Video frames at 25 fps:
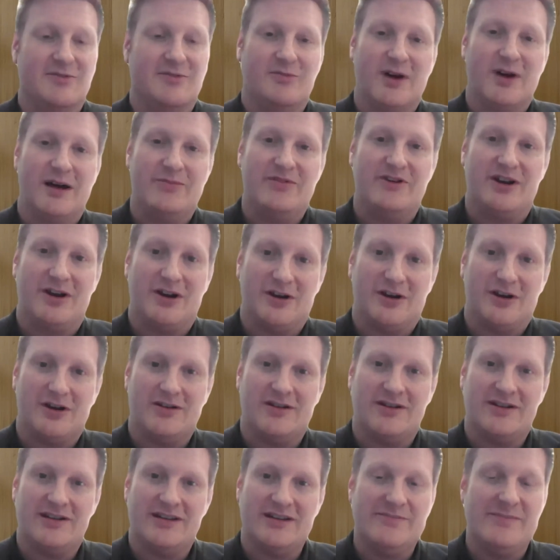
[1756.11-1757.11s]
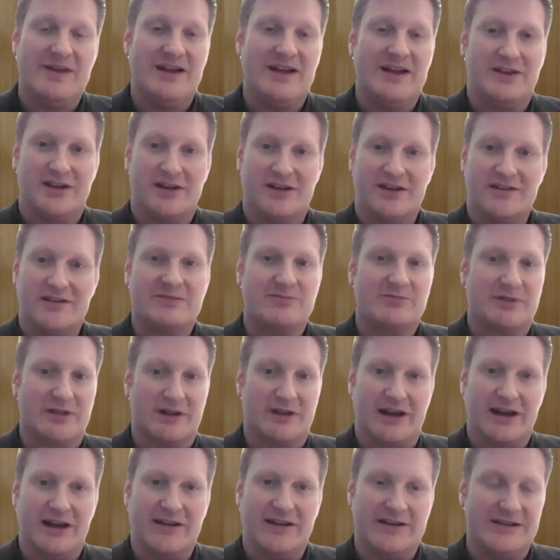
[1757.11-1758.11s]
webinar emailing us
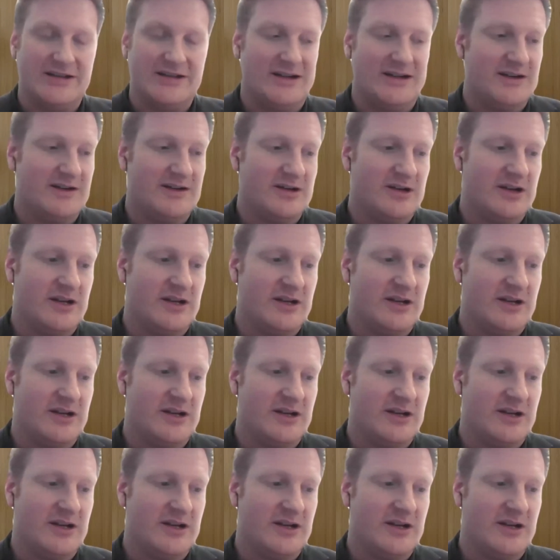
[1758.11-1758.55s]
with an idea.